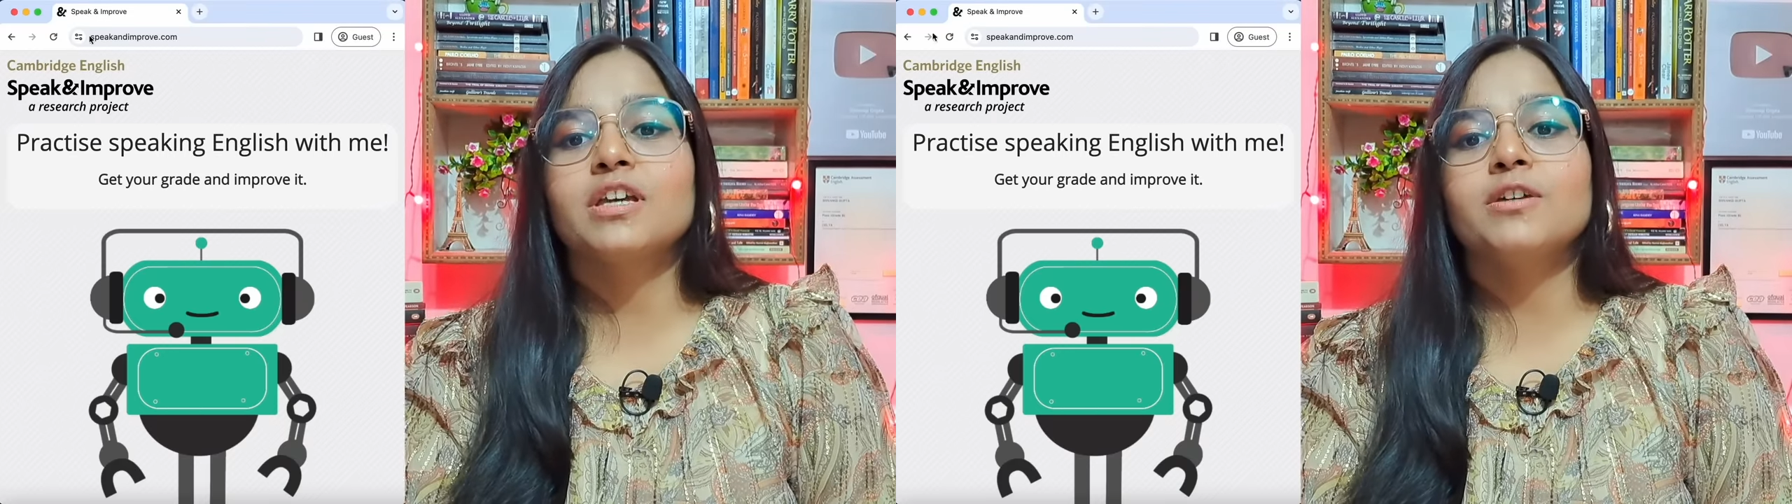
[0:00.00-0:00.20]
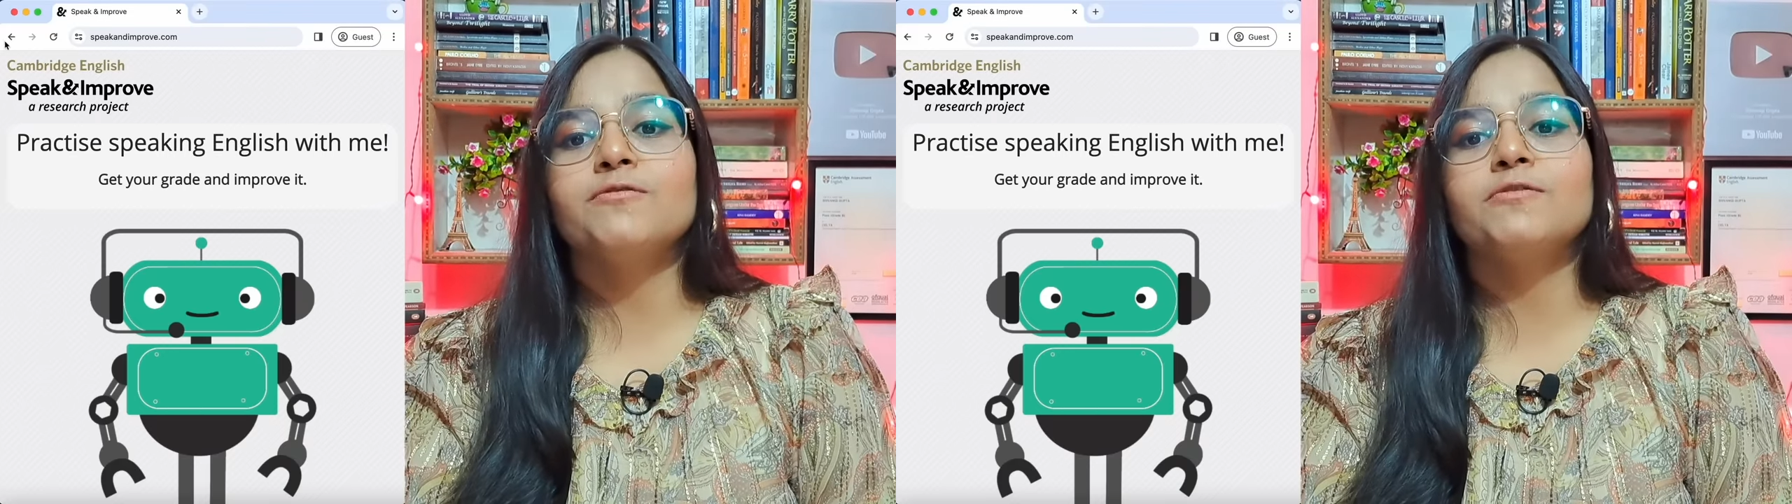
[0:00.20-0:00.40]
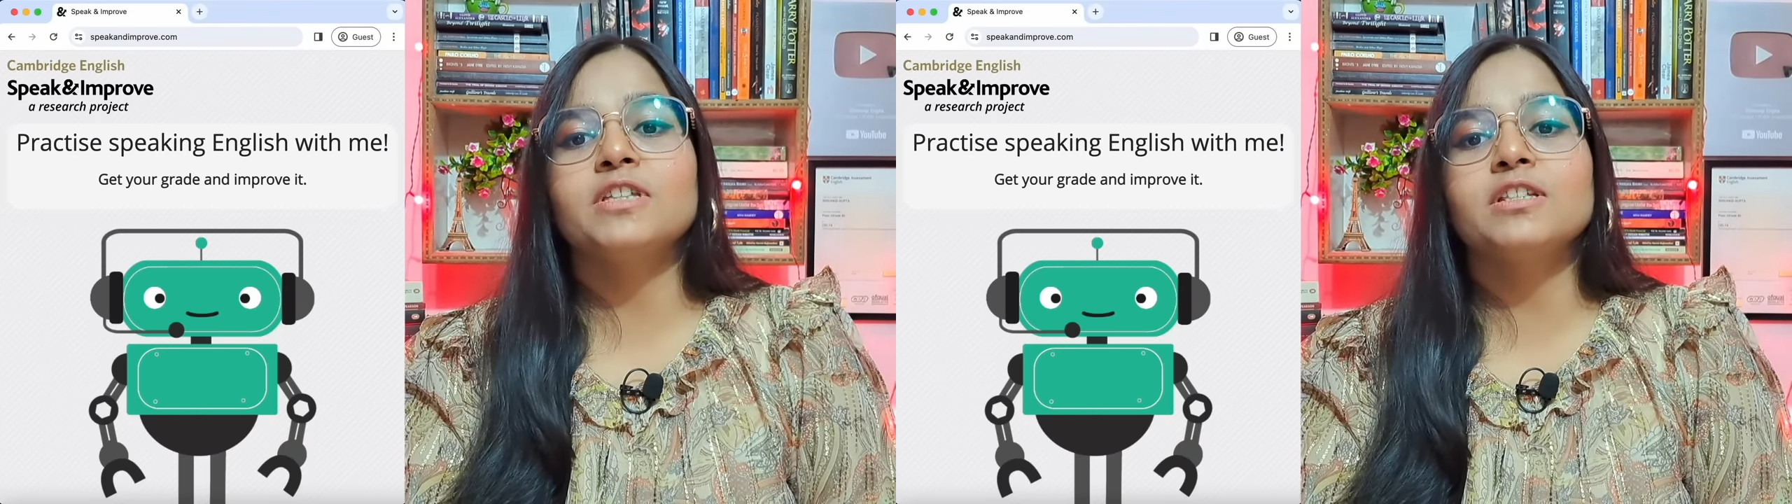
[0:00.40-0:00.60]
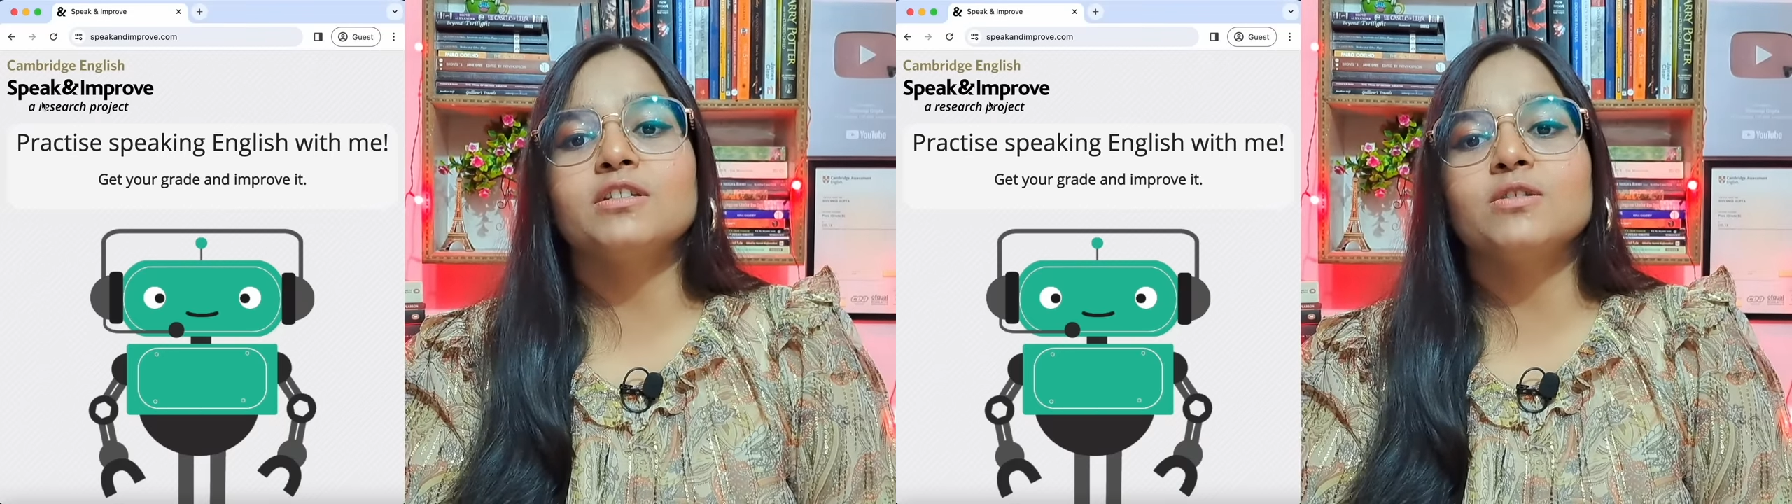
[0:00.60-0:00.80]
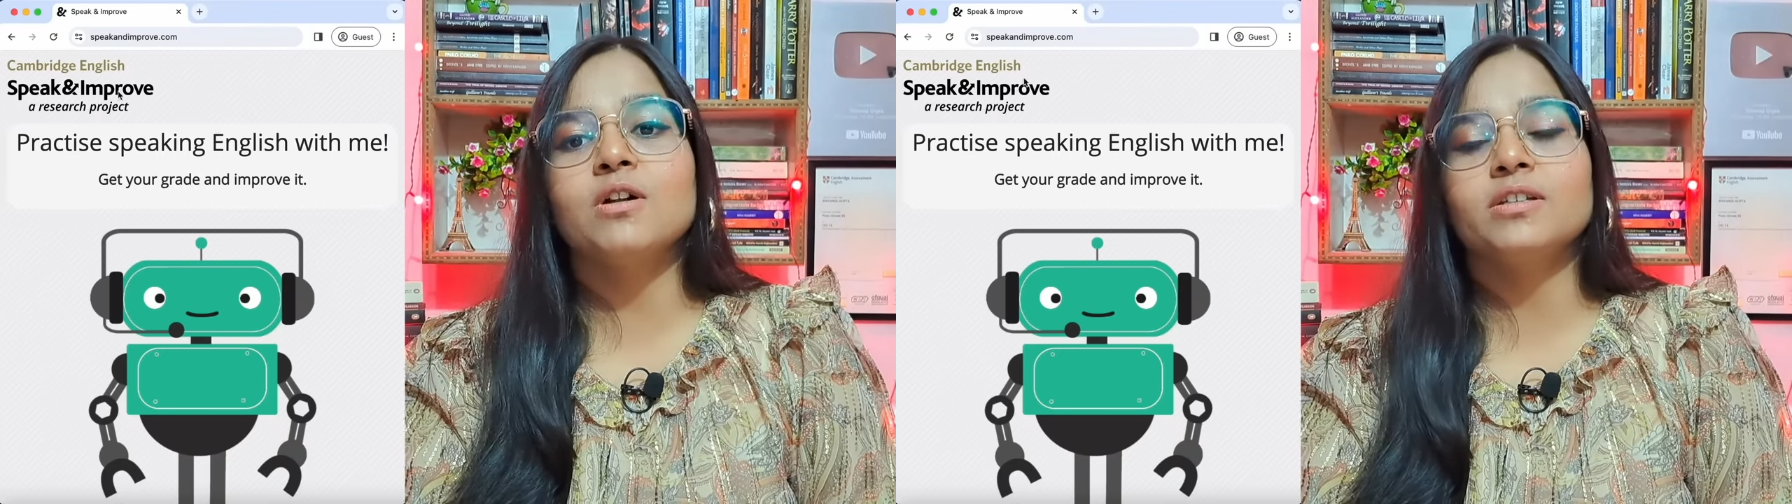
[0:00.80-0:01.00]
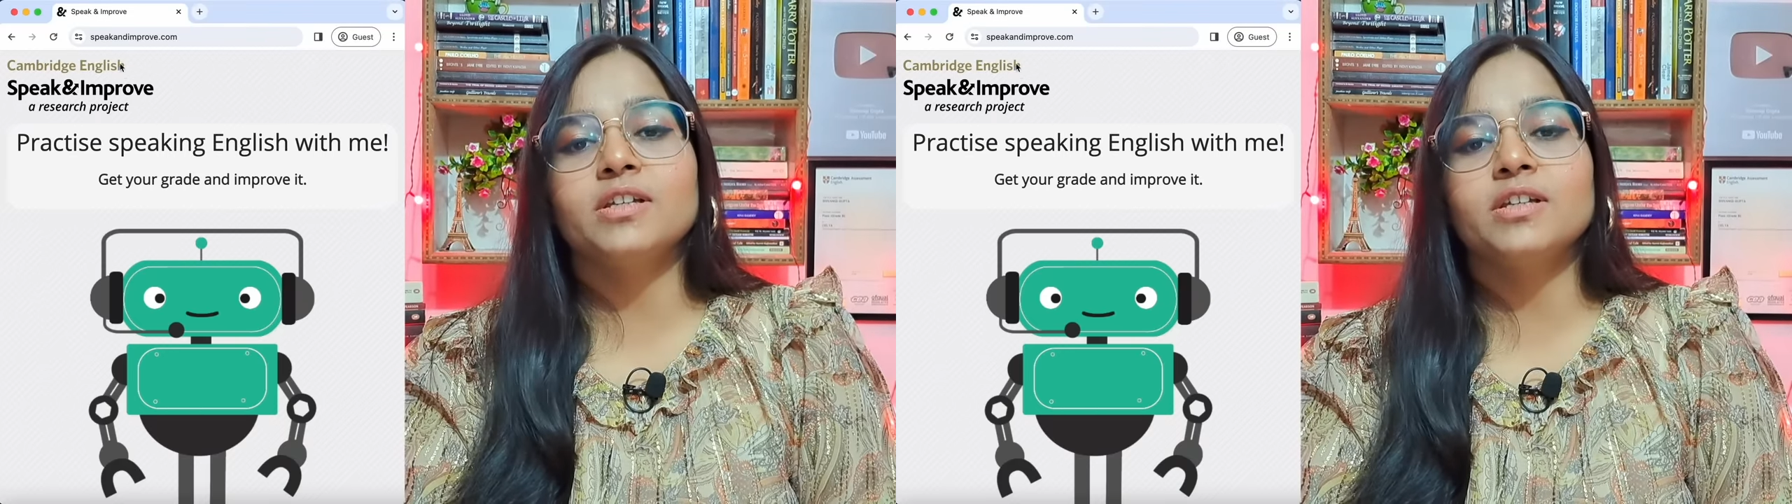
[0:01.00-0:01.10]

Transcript: If this is not